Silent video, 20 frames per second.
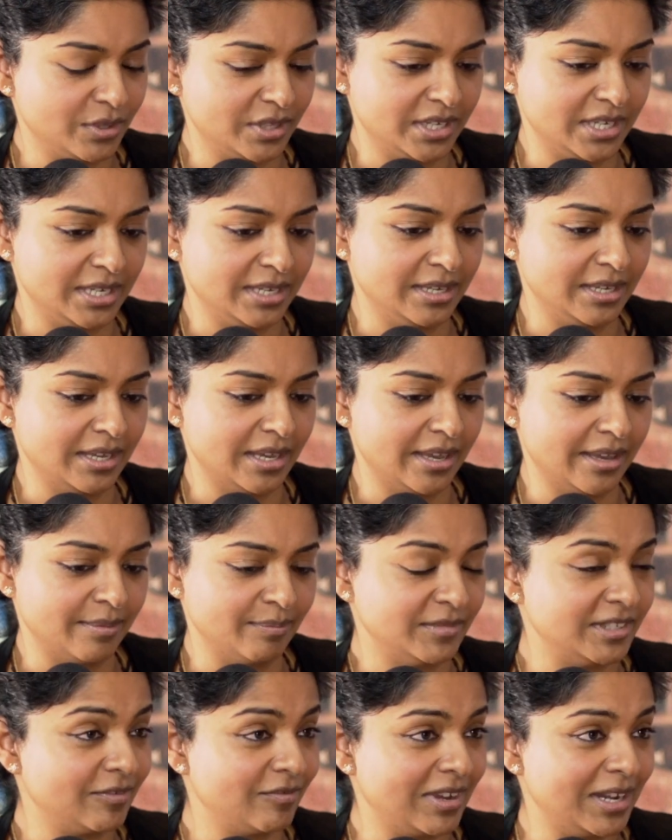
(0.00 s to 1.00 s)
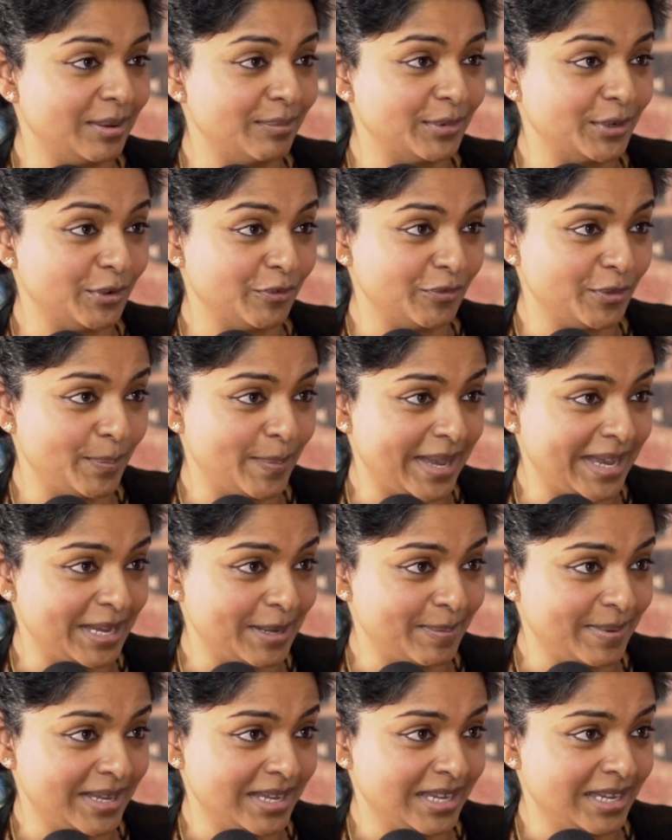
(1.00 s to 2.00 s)
the development of the
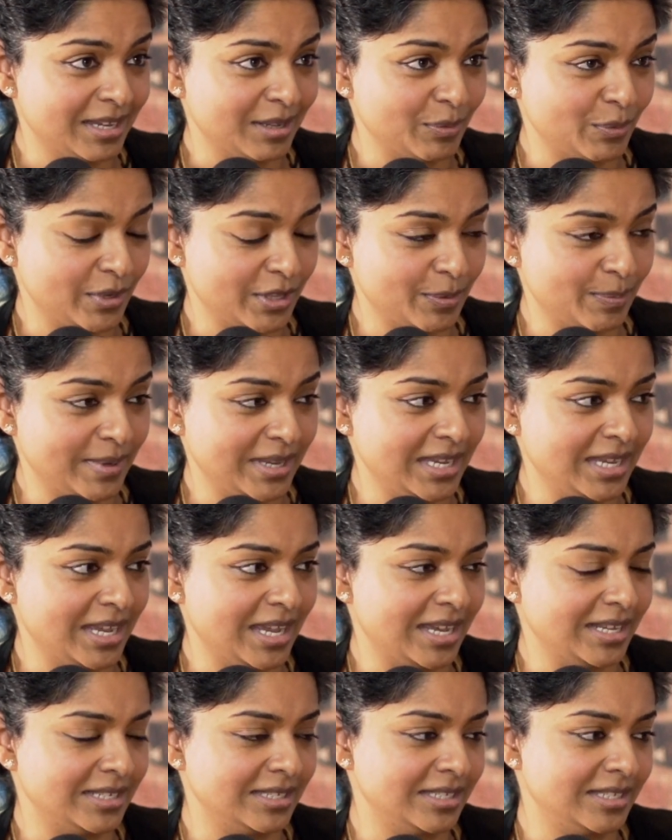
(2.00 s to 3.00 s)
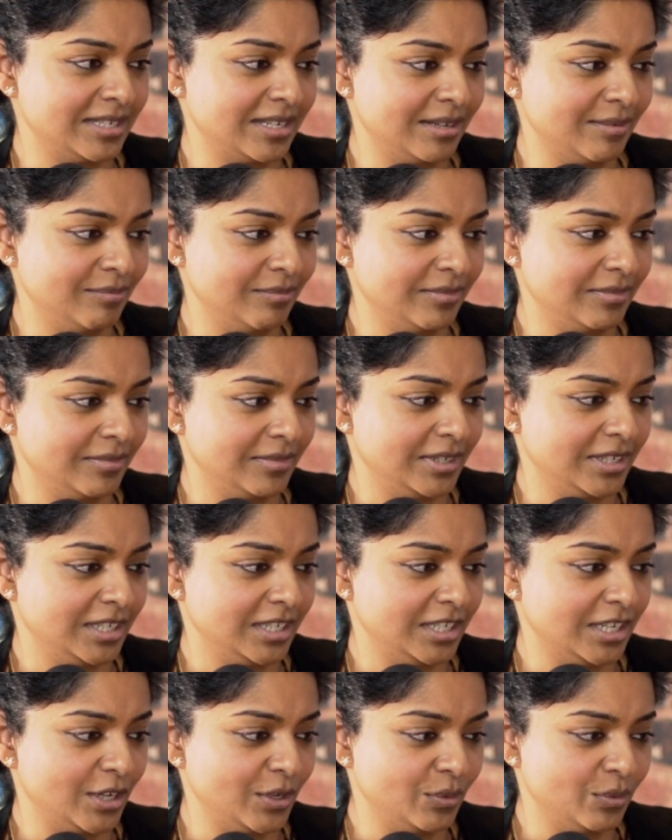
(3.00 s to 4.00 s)
baby with me. And,
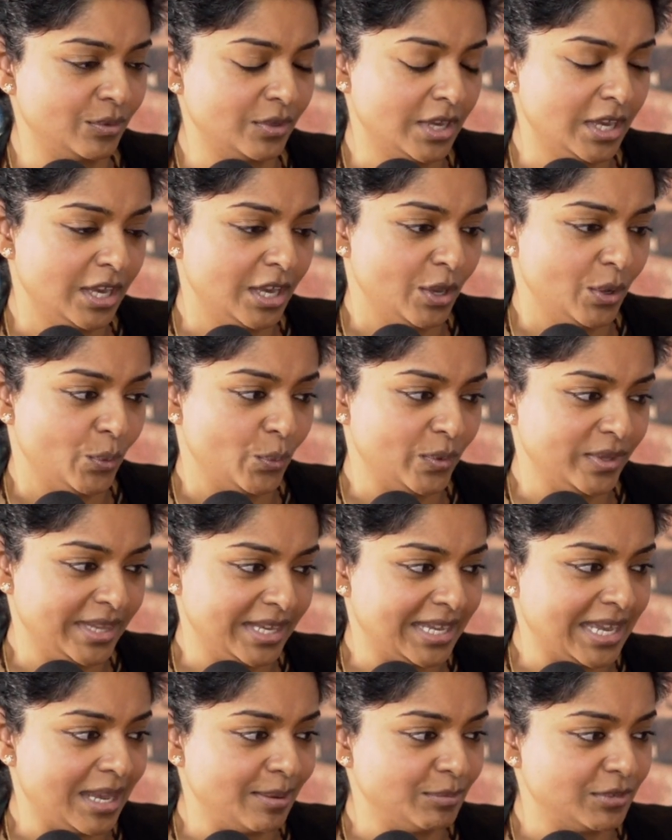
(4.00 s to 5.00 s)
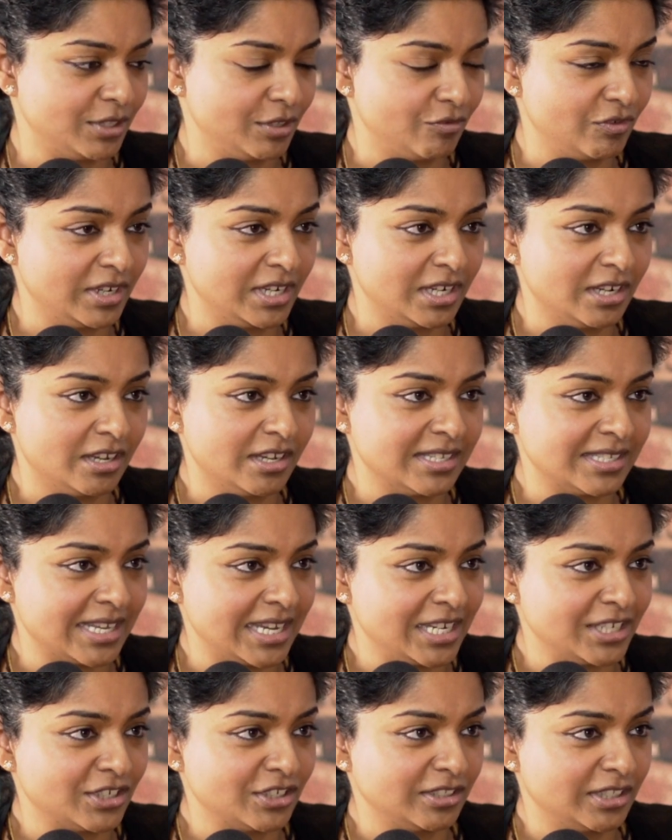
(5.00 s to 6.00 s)
when they came to the
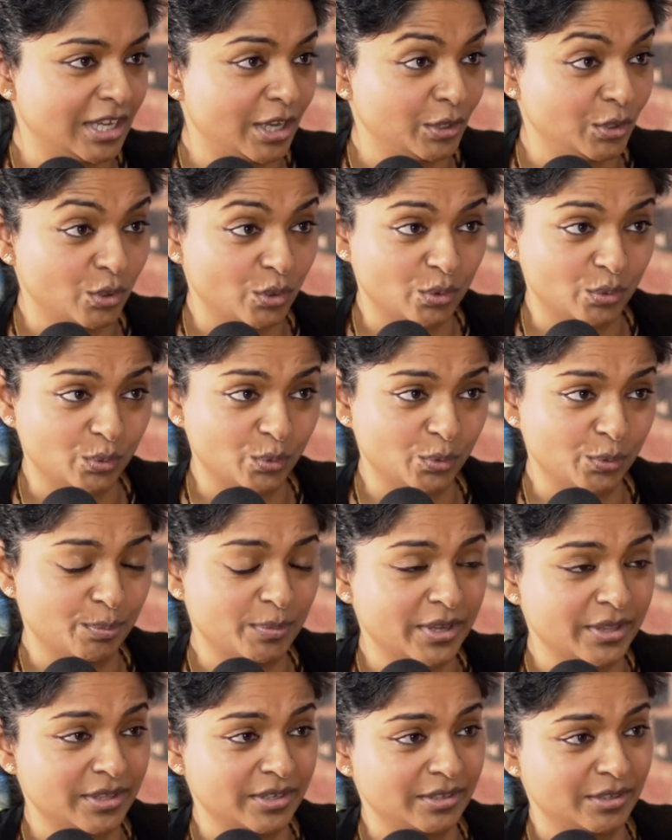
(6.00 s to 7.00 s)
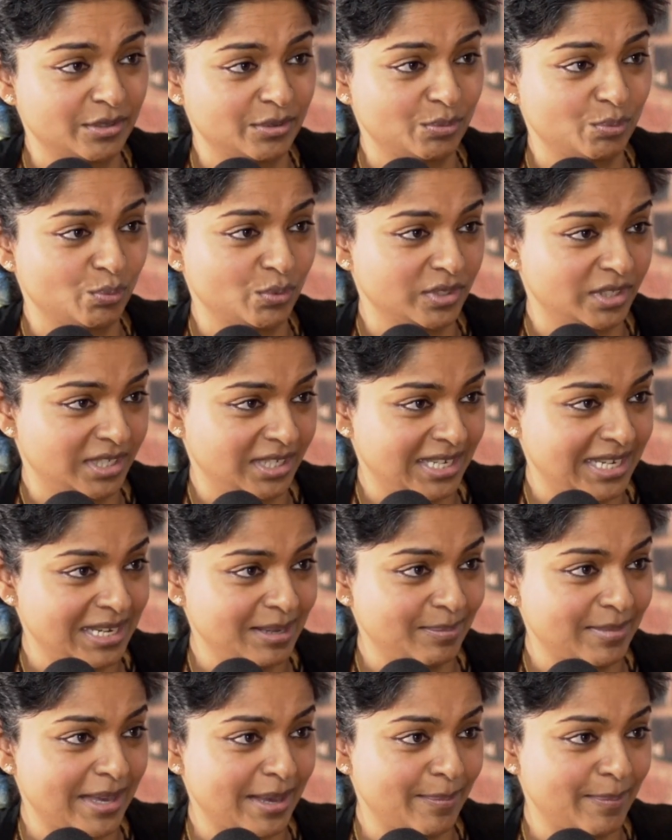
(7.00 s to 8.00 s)
realization that not all mothers want to
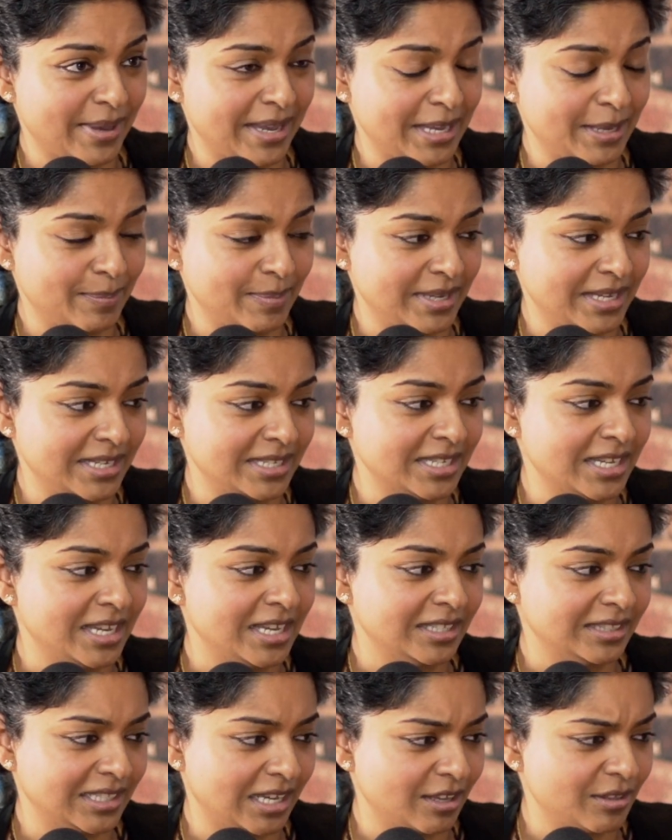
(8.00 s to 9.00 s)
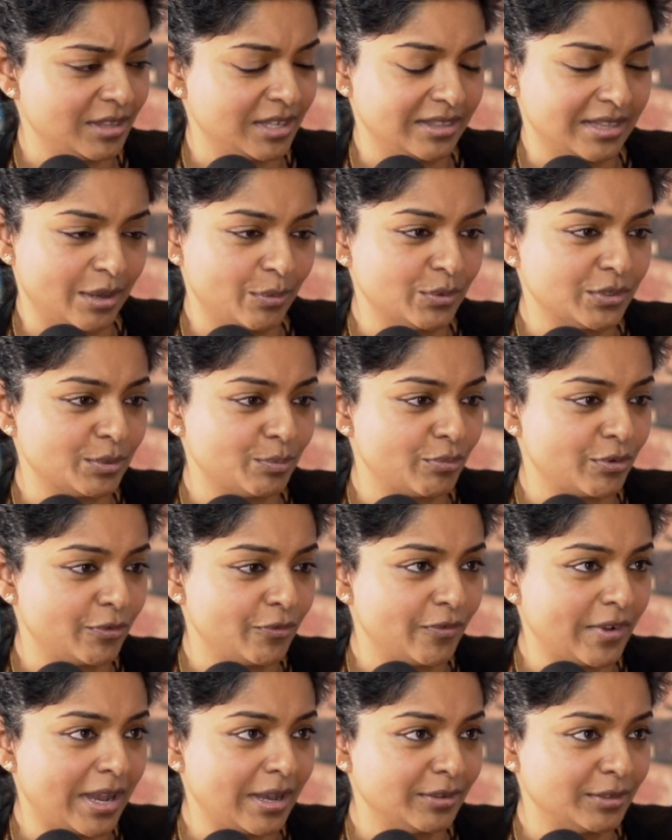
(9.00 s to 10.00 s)
keep their babies, I think that was a
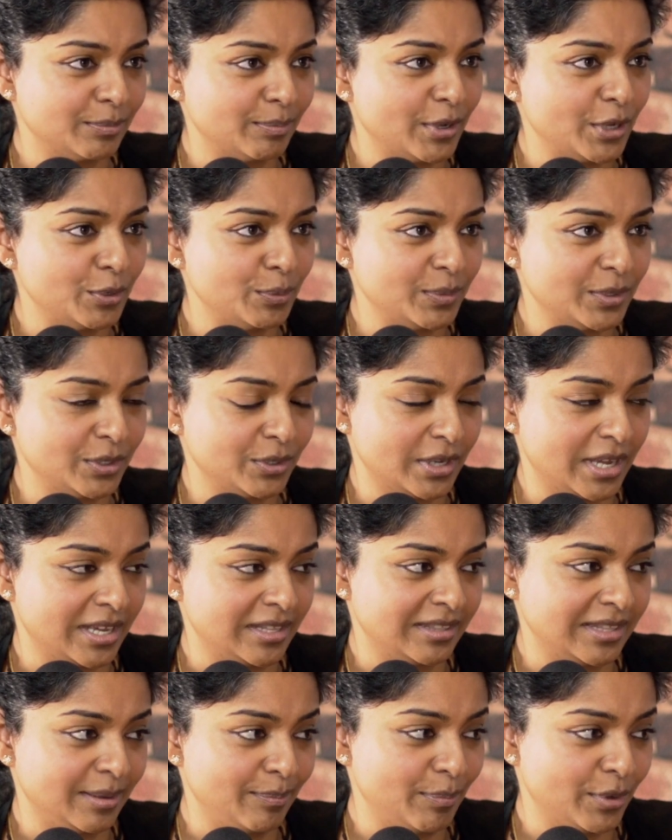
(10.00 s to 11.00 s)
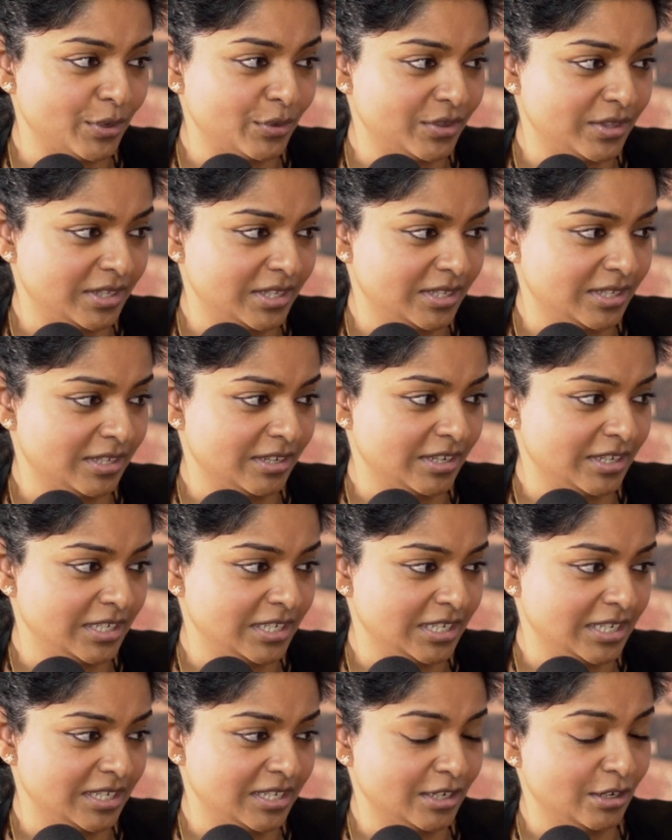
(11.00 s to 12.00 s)
profound moment. And they both
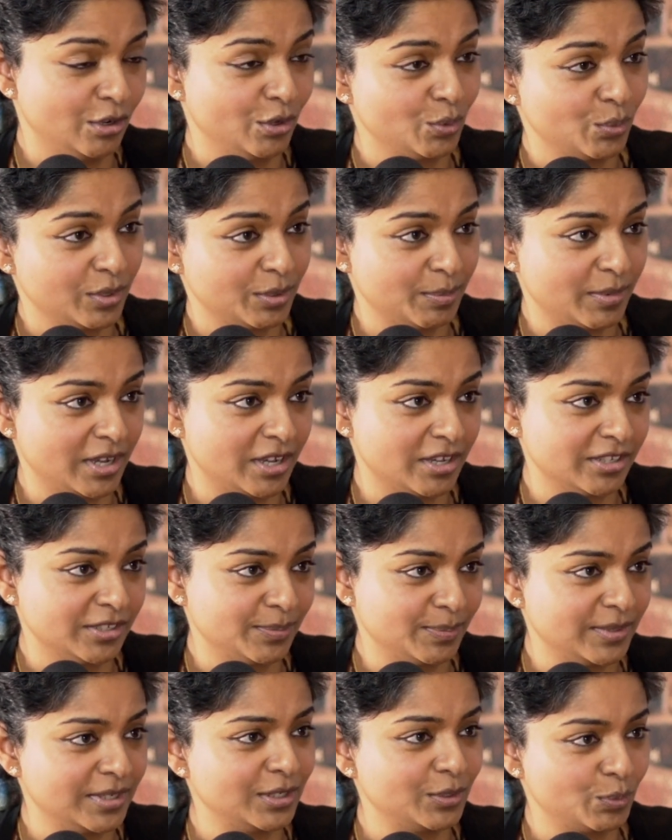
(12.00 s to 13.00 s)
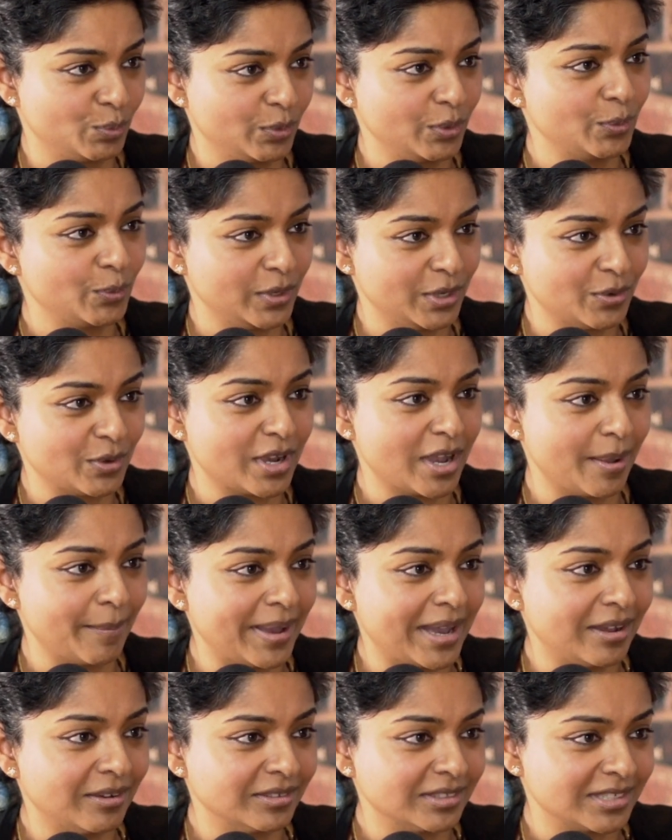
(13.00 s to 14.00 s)
decided, along with my husband, we'll come
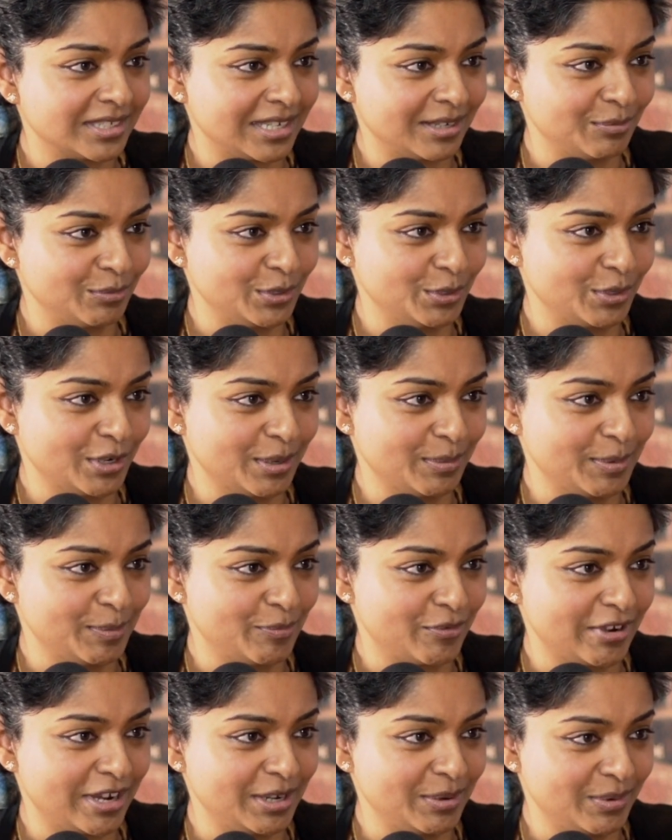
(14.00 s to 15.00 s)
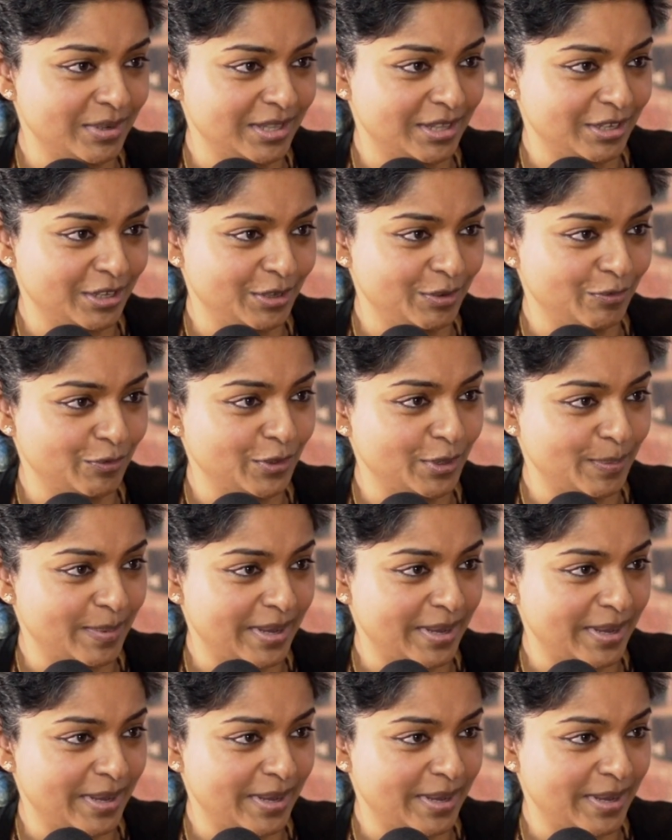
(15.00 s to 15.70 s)
out and we'll come and pray with you for the